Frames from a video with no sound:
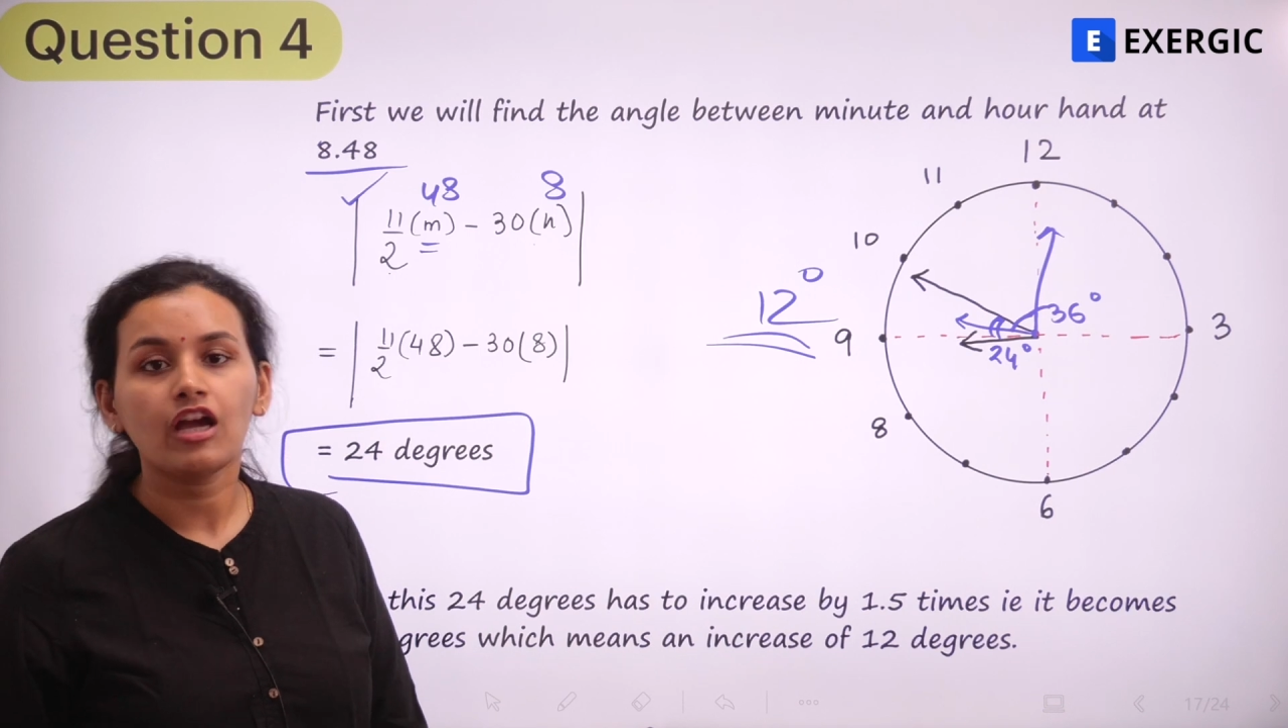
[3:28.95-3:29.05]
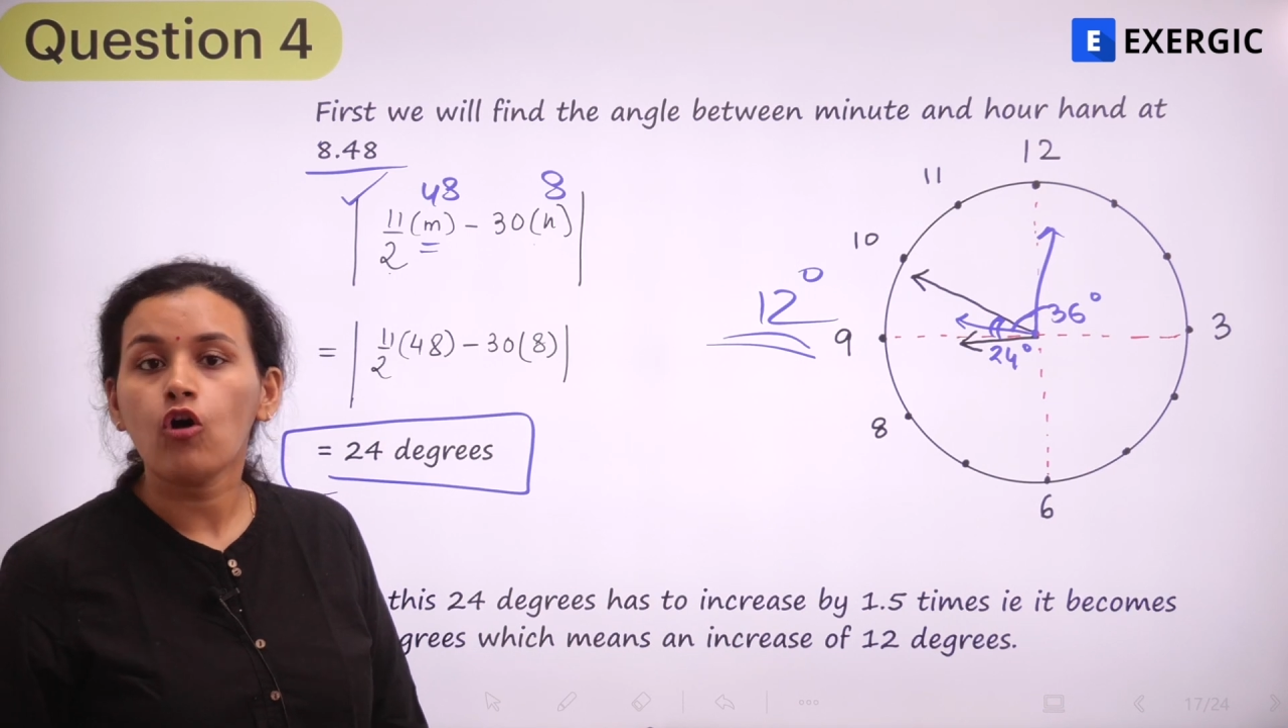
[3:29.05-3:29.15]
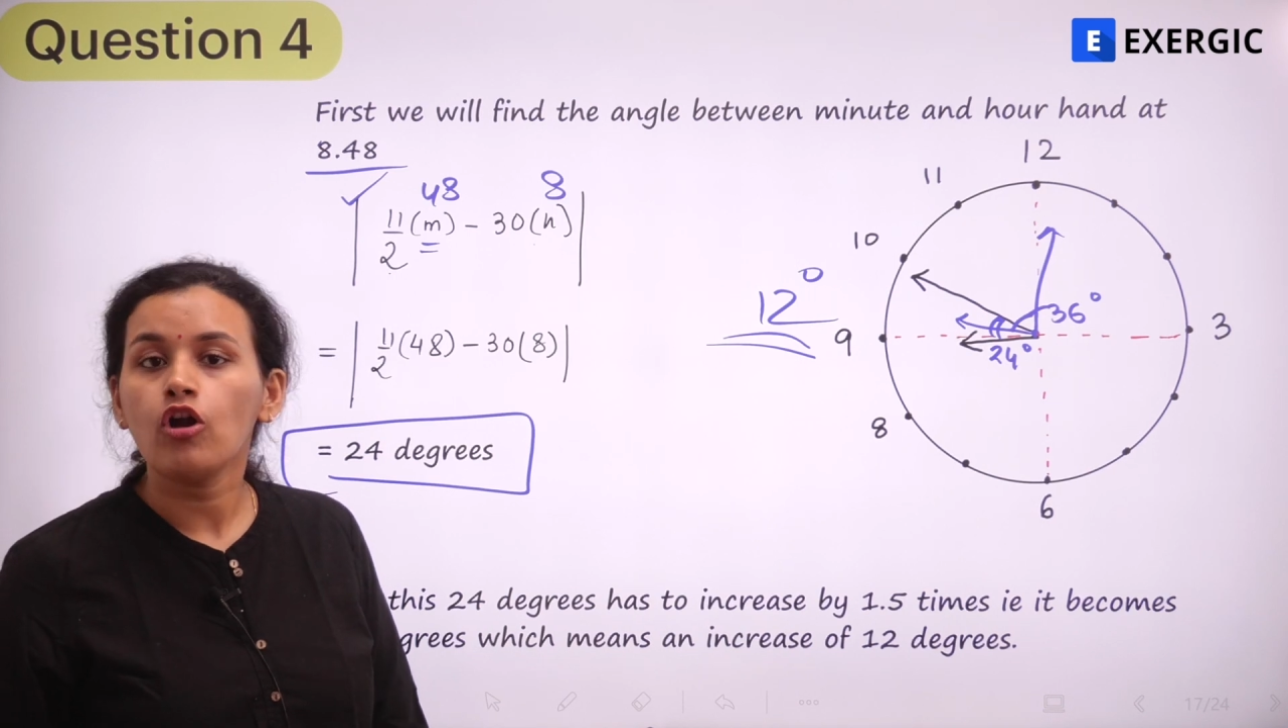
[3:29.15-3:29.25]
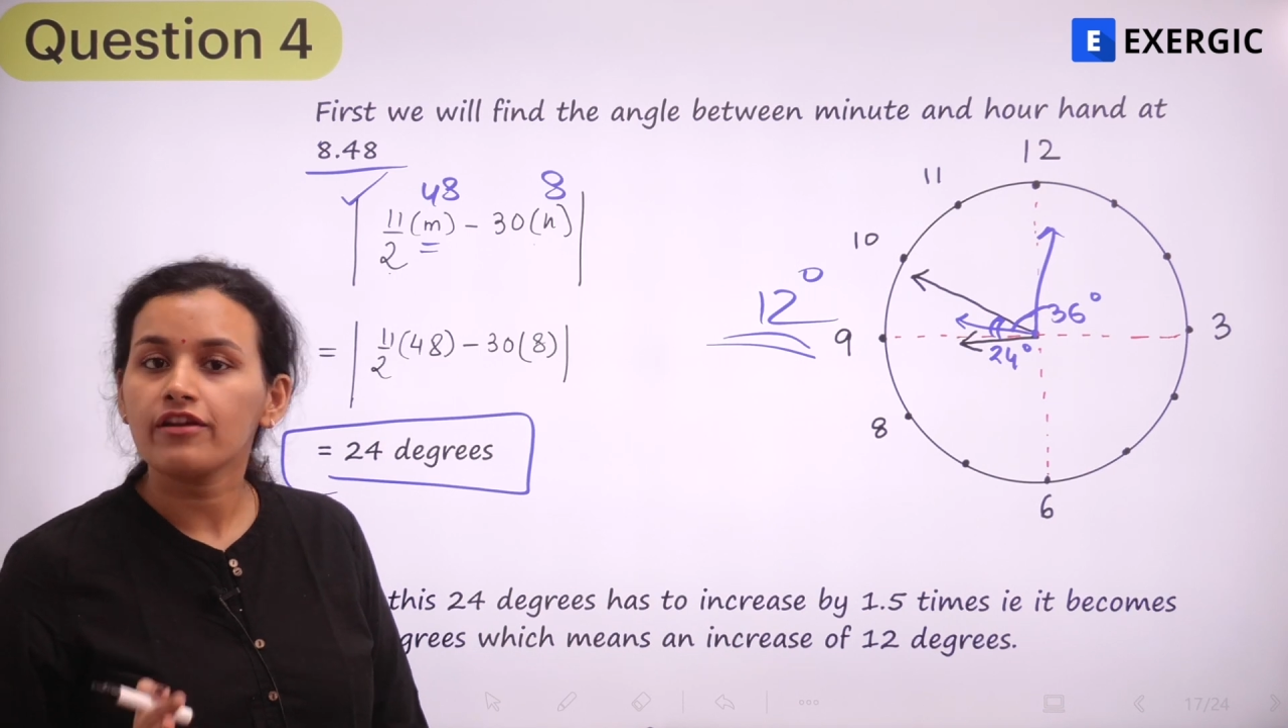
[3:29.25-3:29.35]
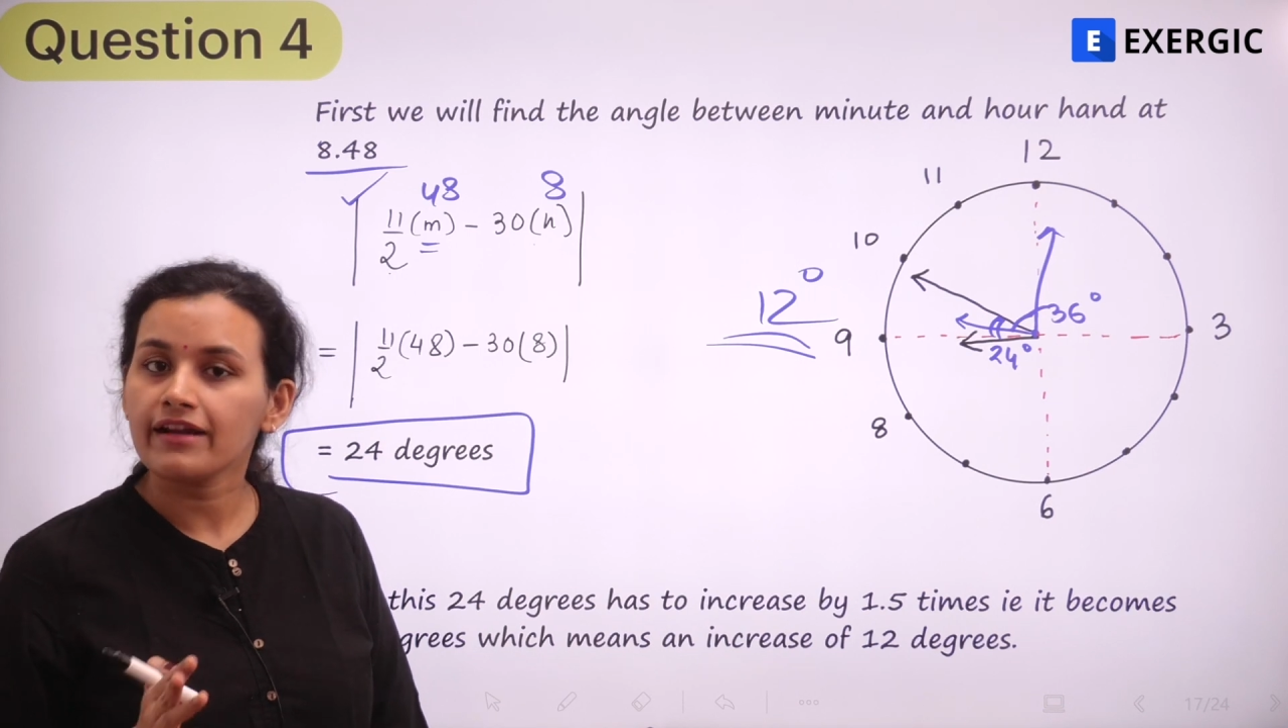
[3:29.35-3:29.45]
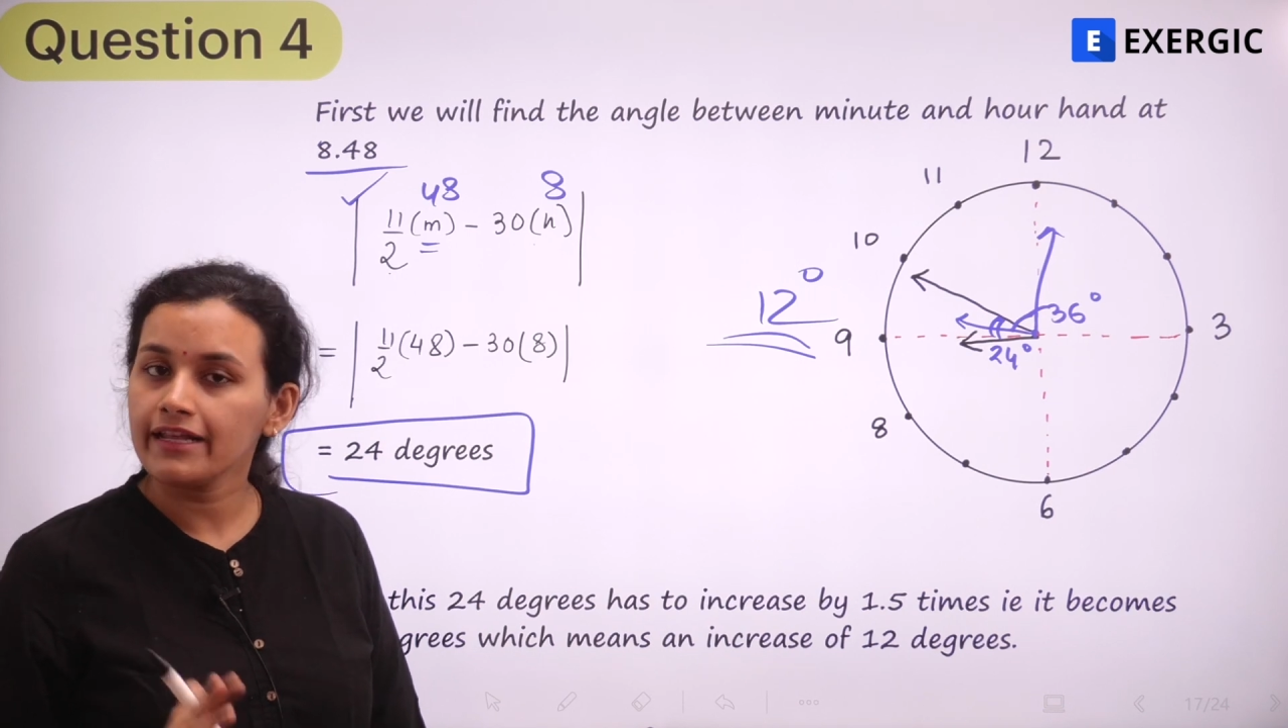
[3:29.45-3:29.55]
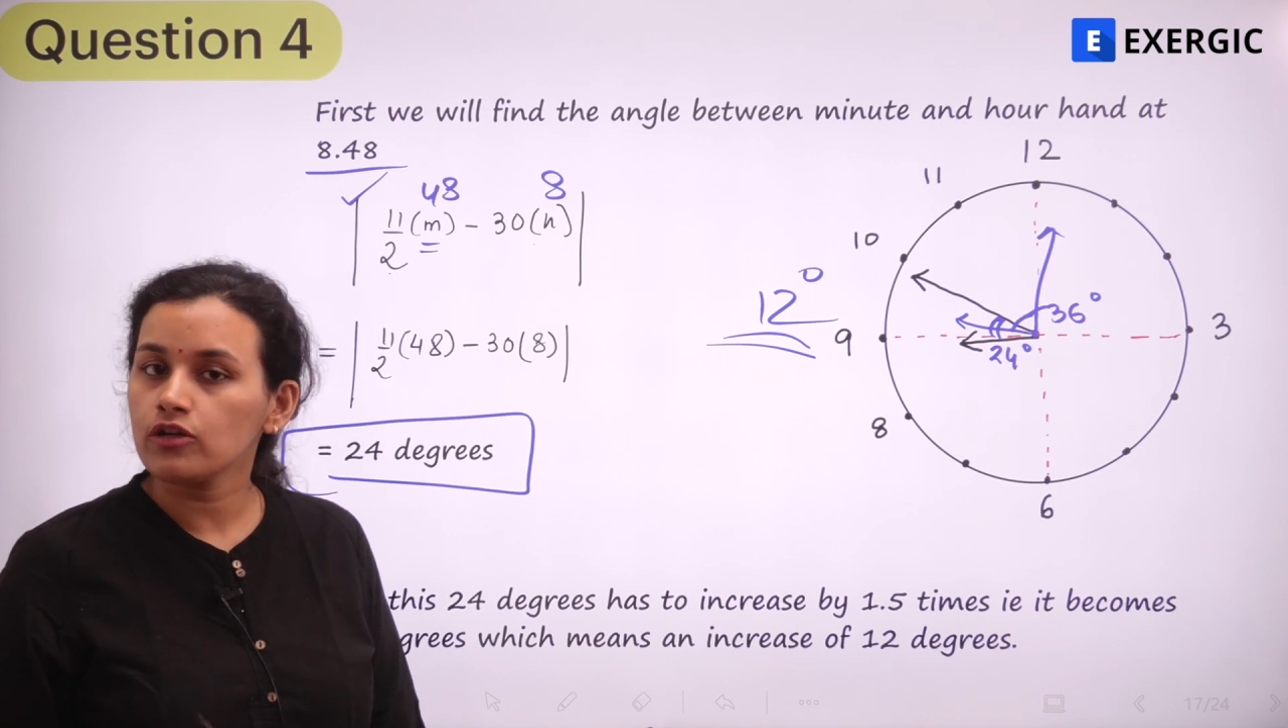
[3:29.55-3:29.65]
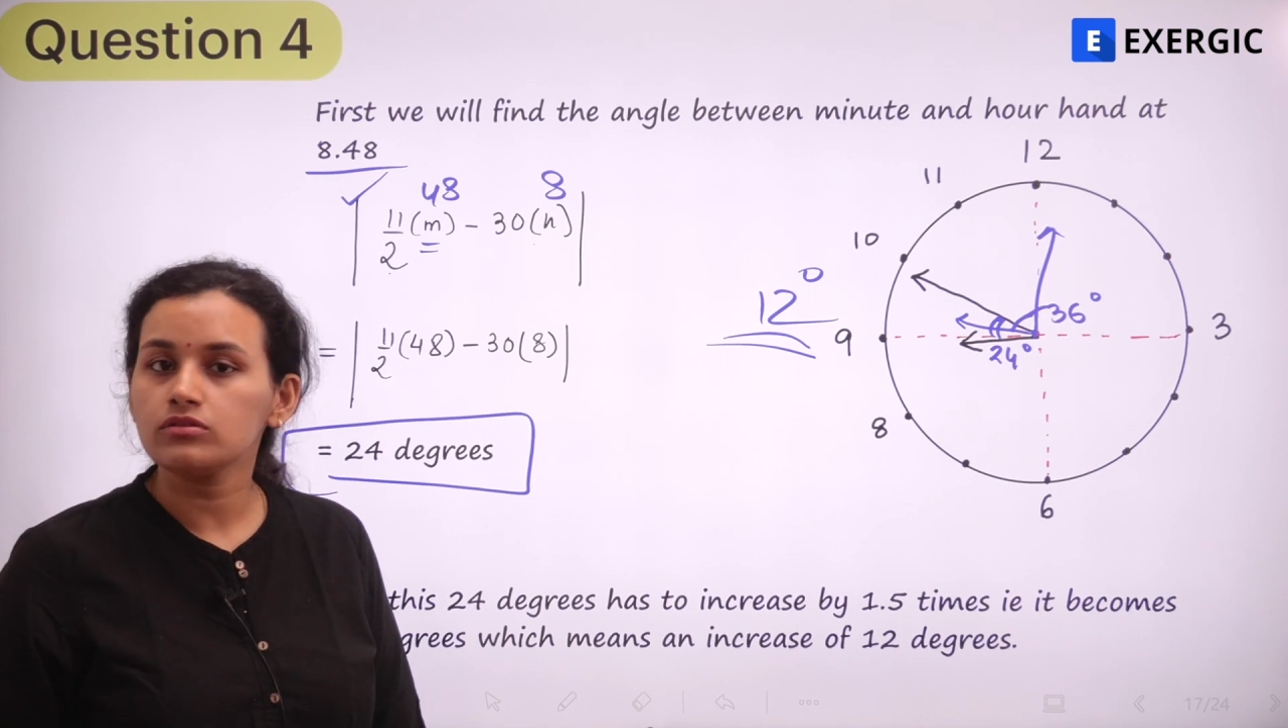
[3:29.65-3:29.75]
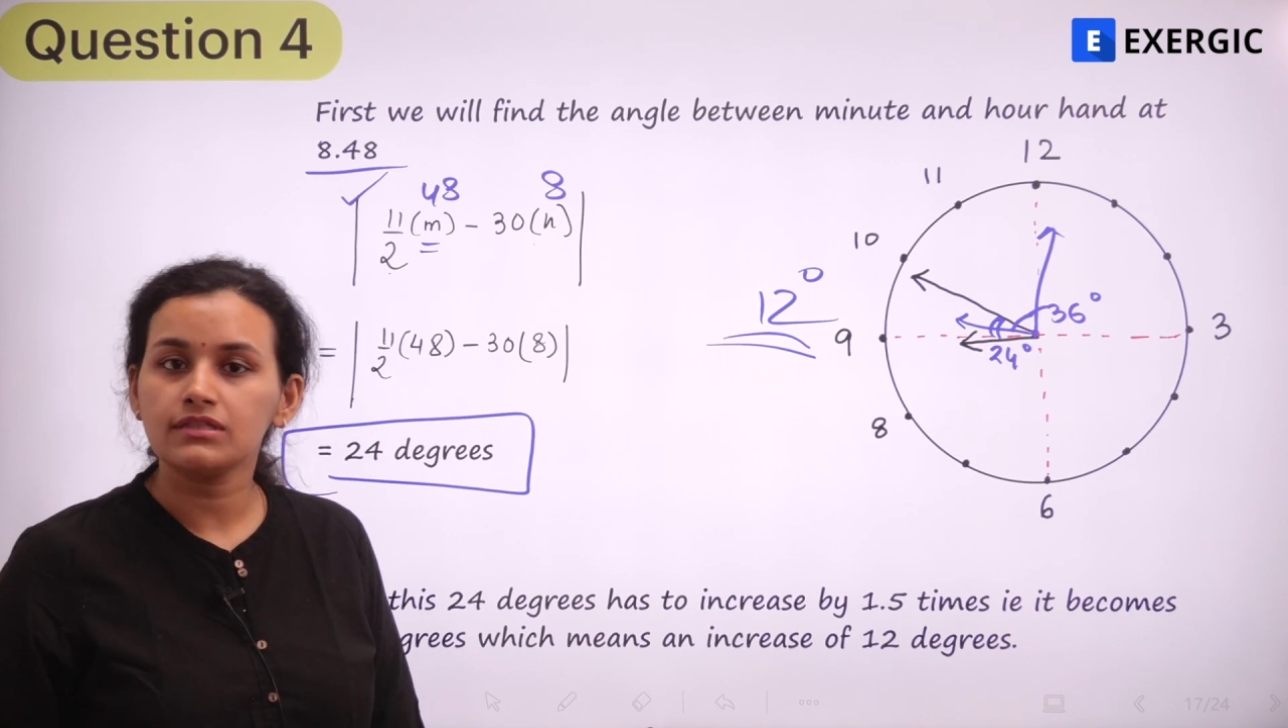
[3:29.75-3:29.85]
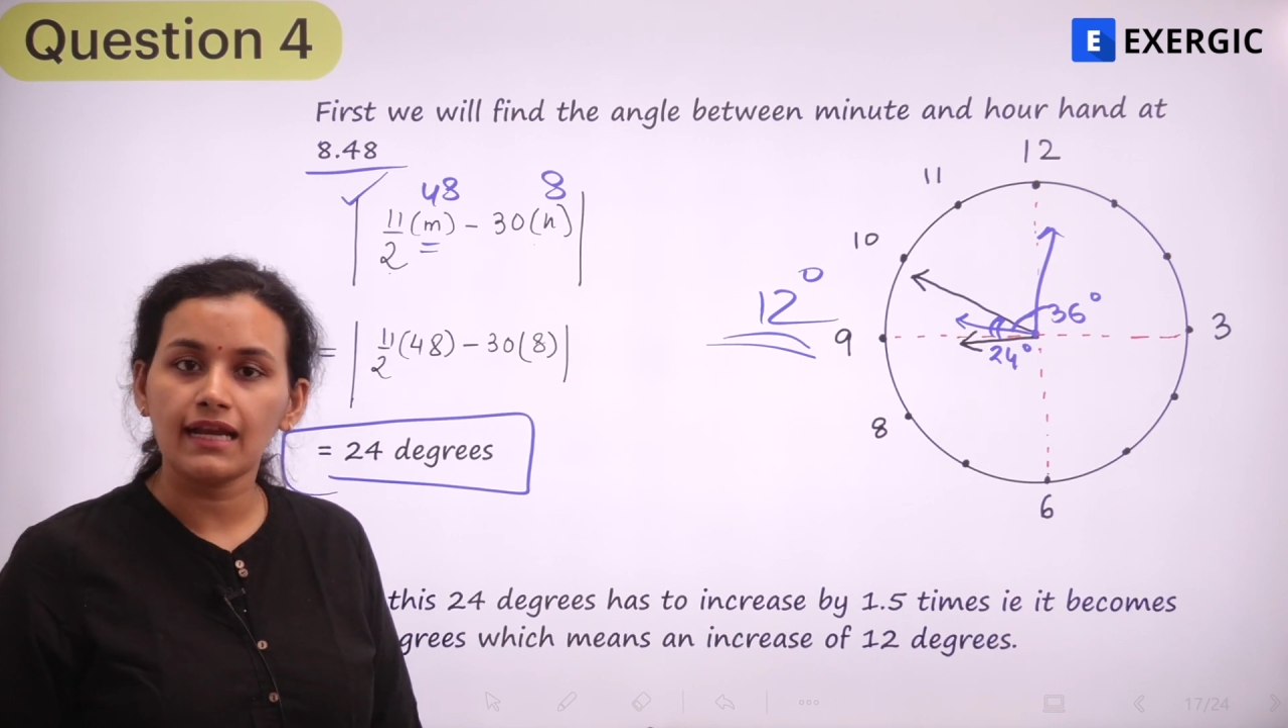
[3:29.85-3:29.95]
already
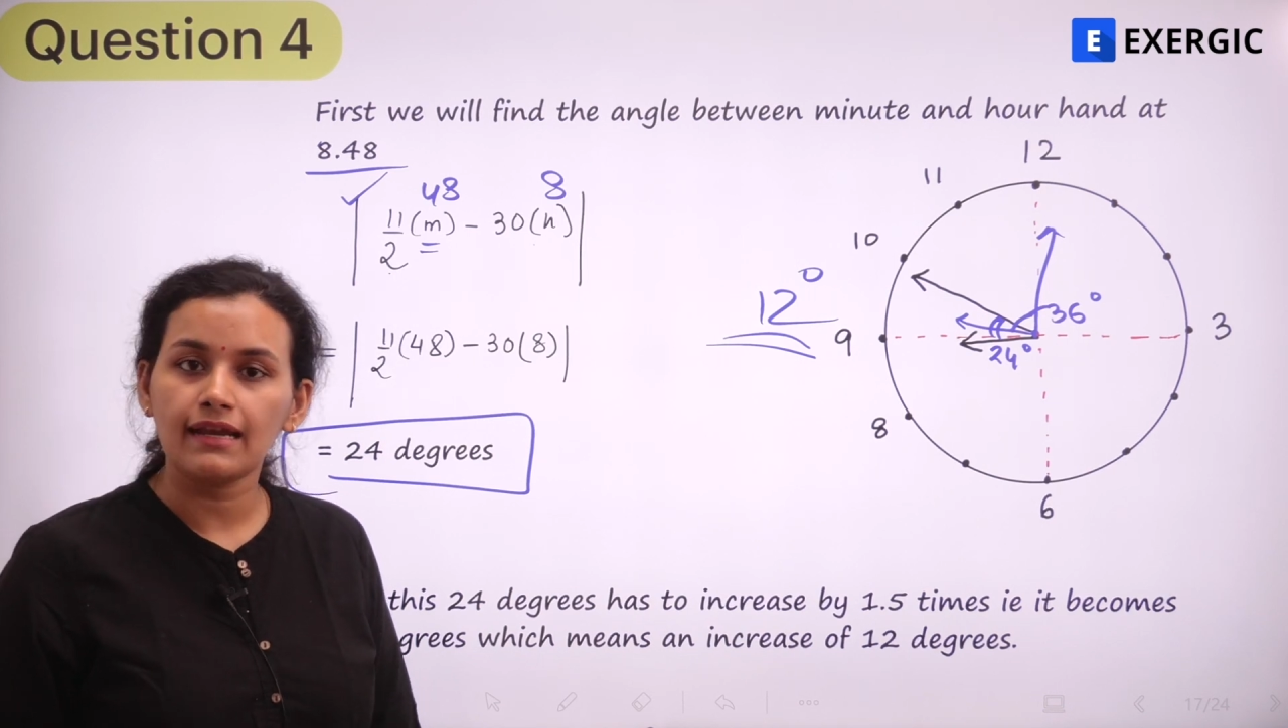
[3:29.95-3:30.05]
know the